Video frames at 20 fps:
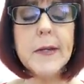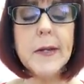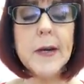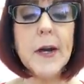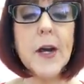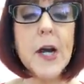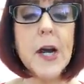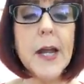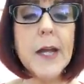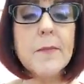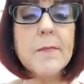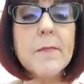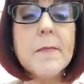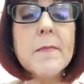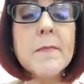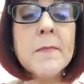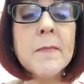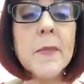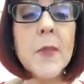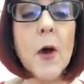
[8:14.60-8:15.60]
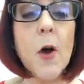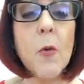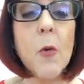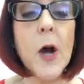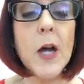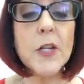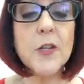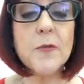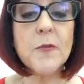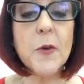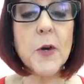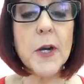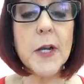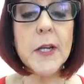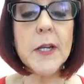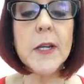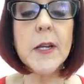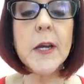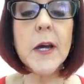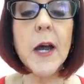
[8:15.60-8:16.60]
All right, I'll watch for it.
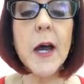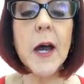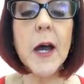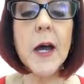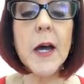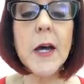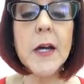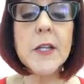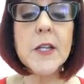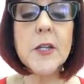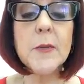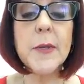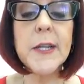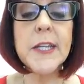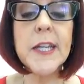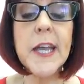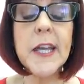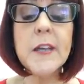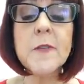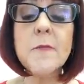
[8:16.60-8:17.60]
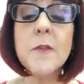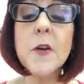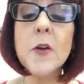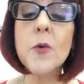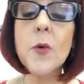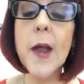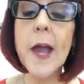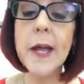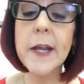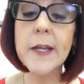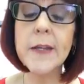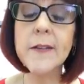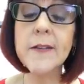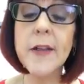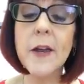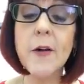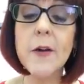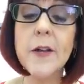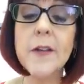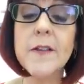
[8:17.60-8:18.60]
To be taken for granted,
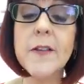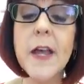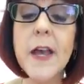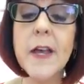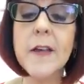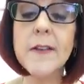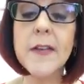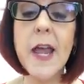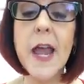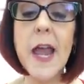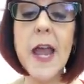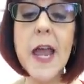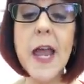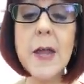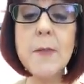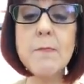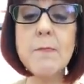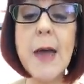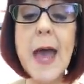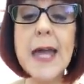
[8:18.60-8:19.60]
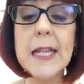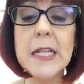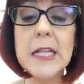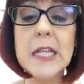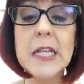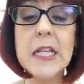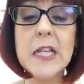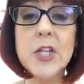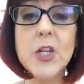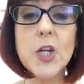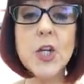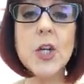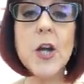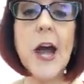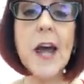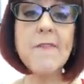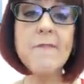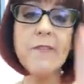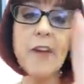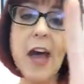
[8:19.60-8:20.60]
Sarah says. Amen, sister.
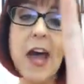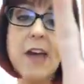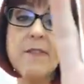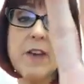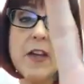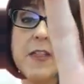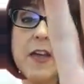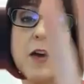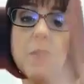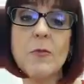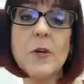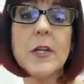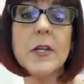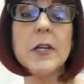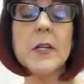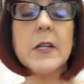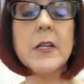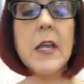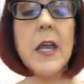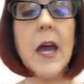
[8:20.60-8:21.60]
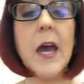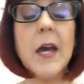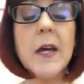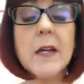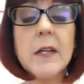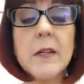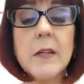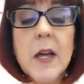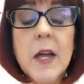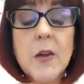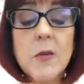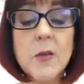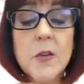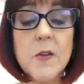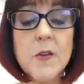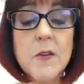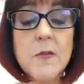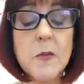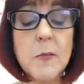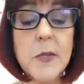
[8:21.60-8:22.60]
High five on that one. Yeah, I don't
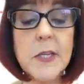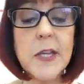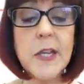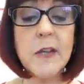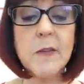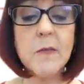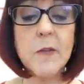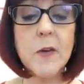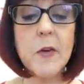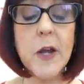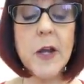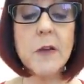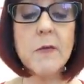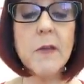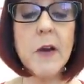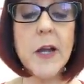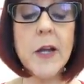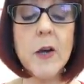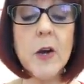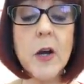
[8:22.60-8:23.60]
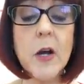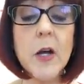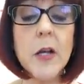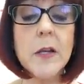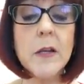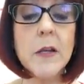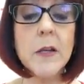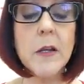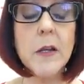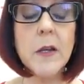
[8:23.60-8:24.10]
deserve to be taken for granted. Right on.